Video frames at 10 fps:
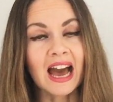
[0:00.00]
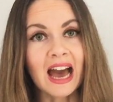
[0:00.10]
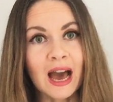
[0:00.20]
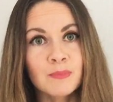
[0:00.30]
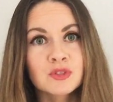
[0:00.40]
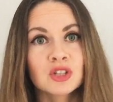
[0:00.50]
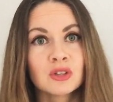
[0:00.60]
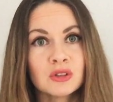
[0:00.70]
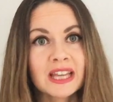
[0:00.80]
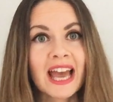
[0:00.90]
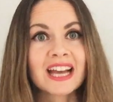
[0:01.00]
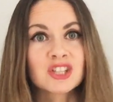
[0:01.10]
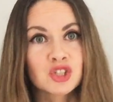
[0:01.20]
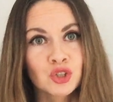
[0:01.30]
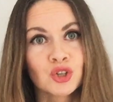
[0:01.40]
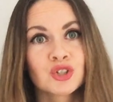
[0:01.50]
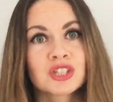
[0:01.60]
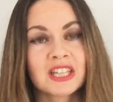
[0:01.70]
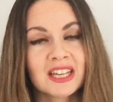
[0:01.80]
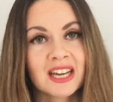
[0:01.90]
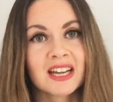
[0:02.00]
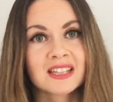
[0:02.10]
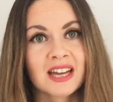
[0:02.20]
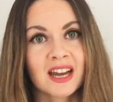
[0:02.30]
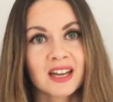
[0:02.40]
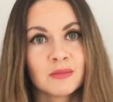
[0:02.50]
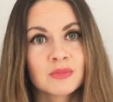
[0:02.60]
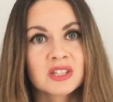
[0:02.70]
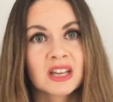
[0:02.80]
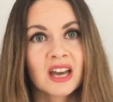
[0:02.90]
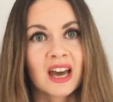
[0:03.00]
absolutely exhausting at times,